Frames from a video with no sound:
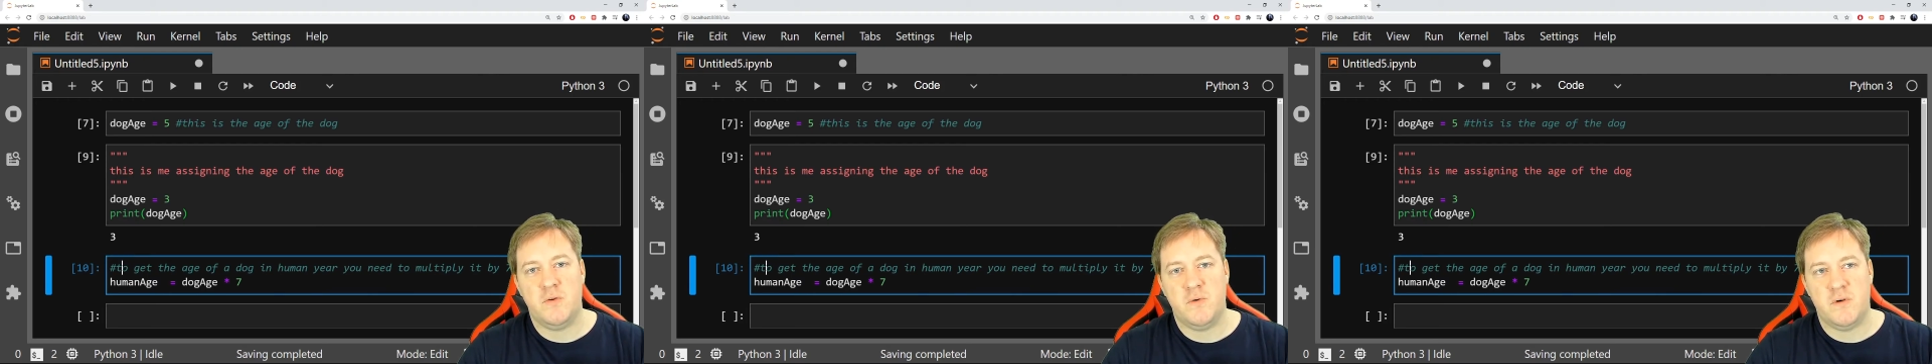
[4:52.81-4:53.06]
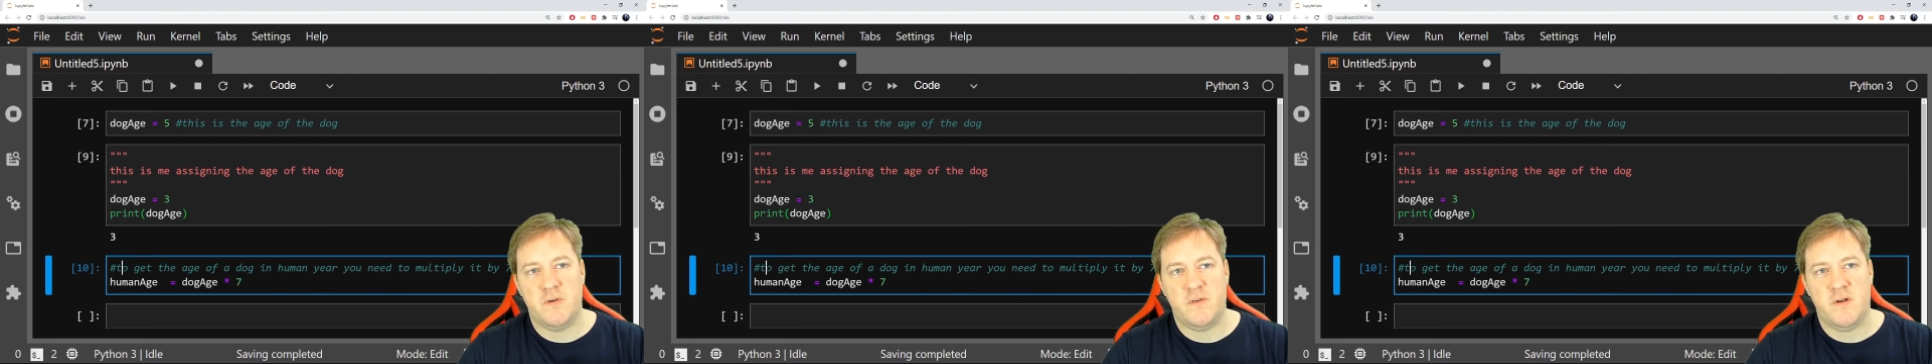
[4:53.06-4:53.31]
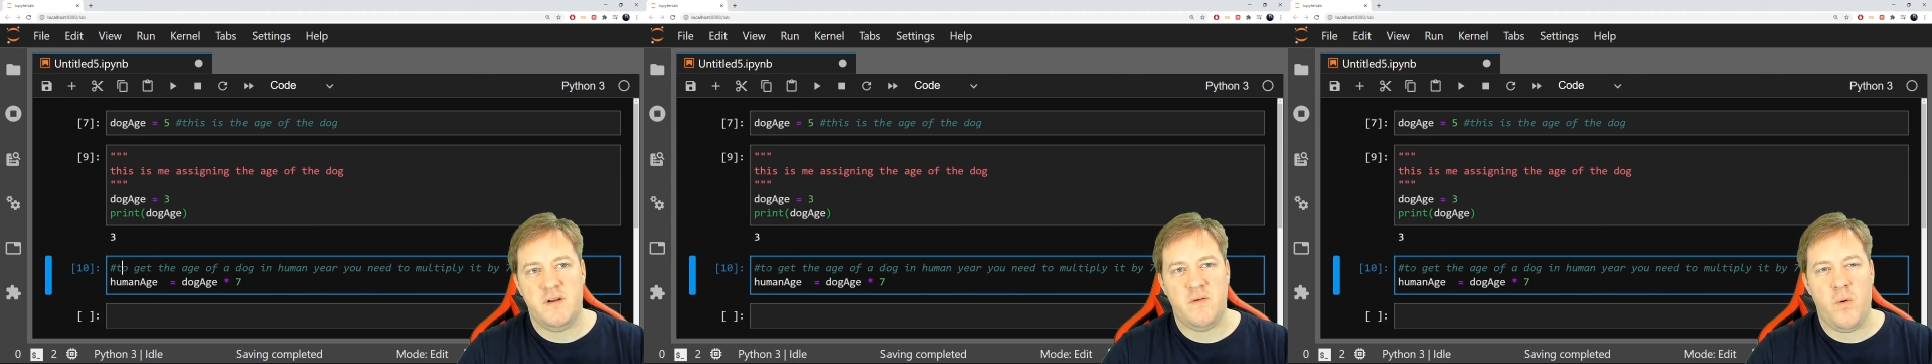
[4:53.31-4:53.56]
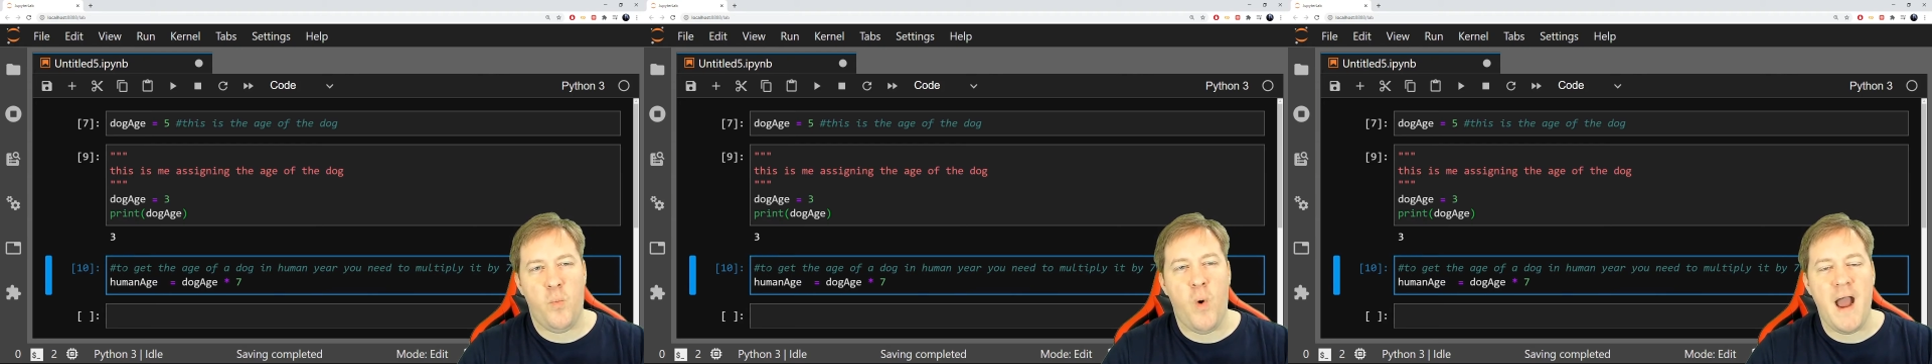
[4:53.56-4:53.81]
to understand is
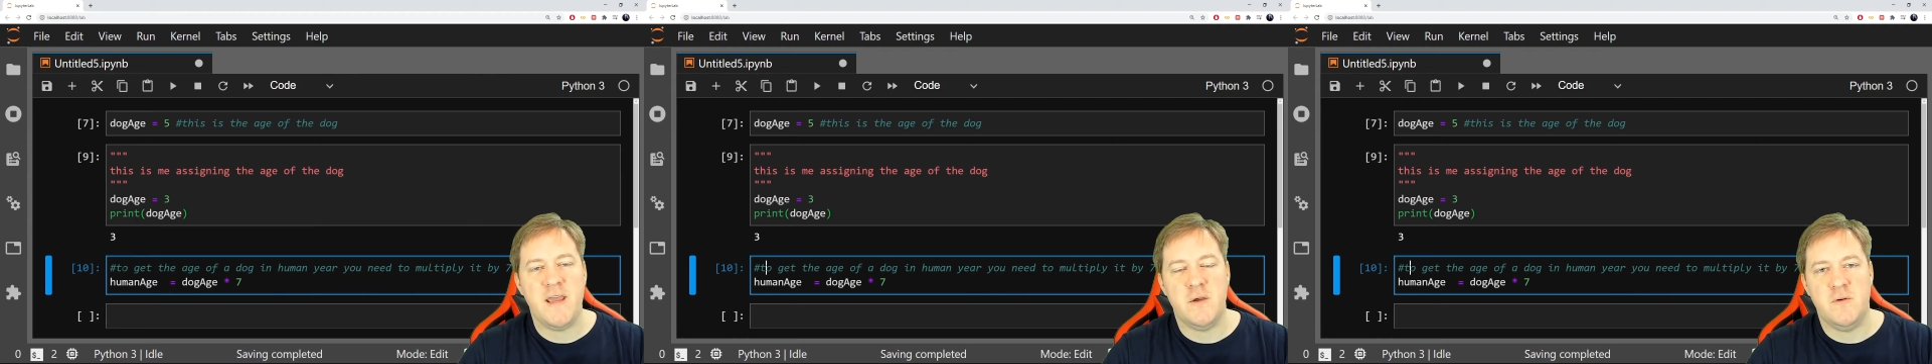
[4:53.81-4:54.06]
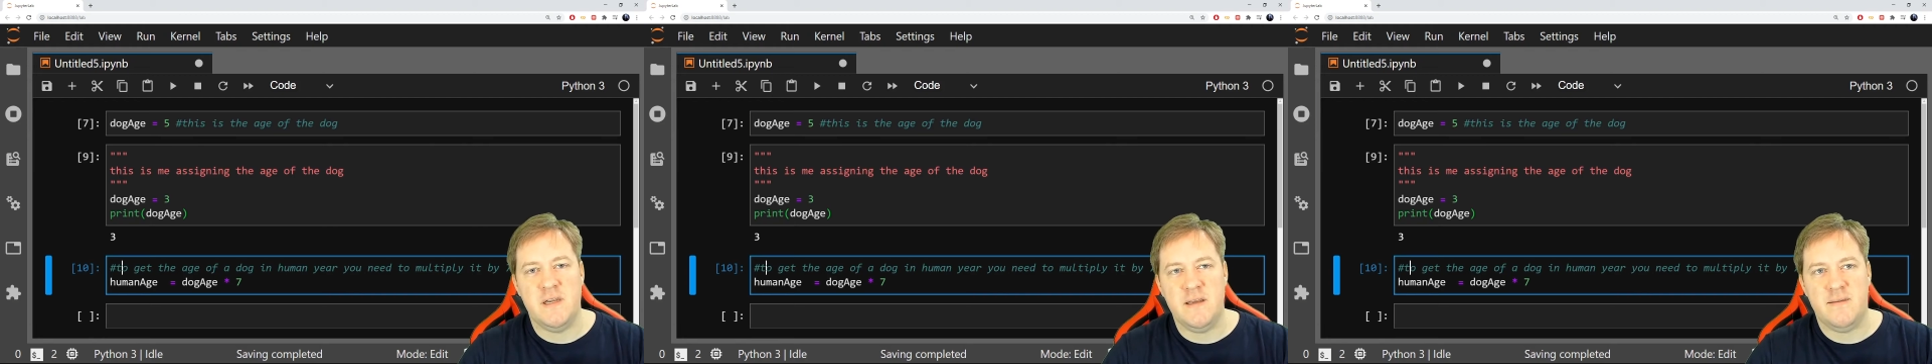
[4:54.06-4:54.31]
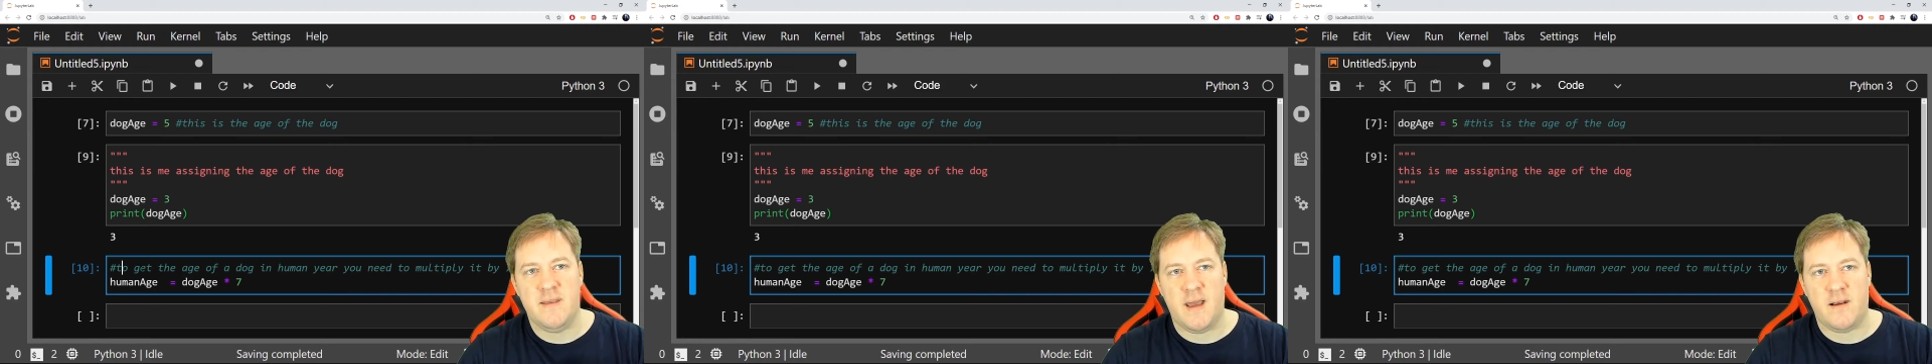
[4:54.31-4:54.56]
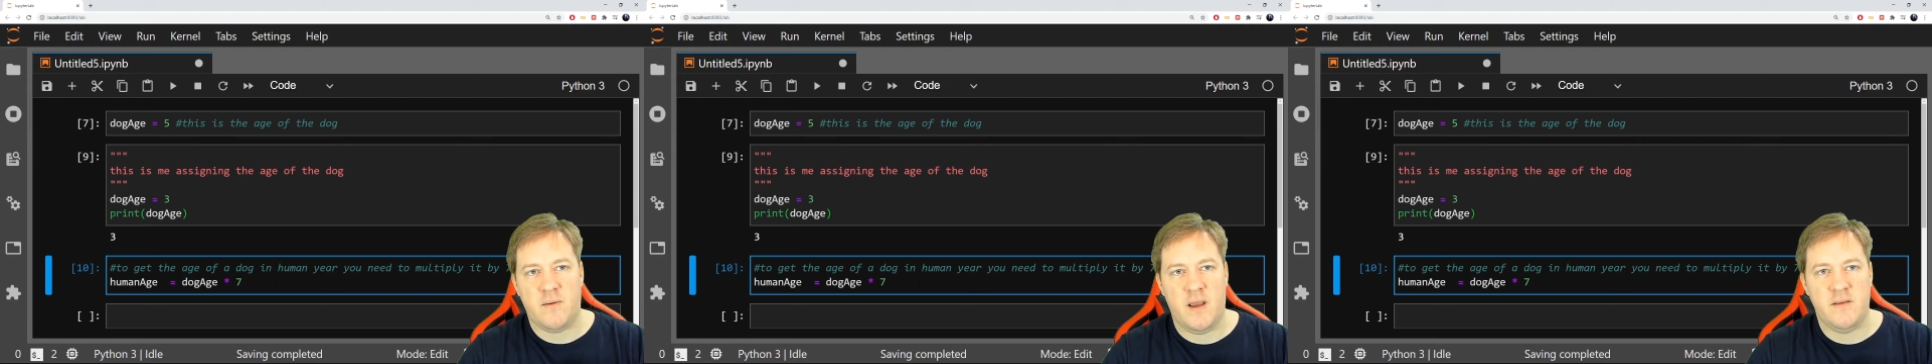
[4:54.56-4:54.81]
why you did
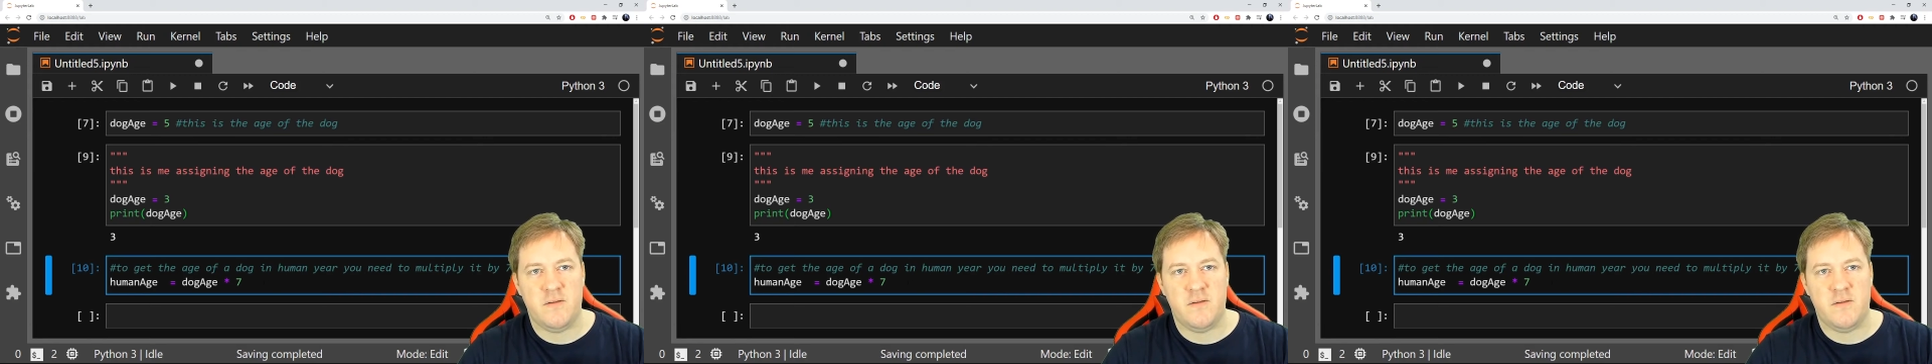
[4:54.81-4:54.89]
that, right?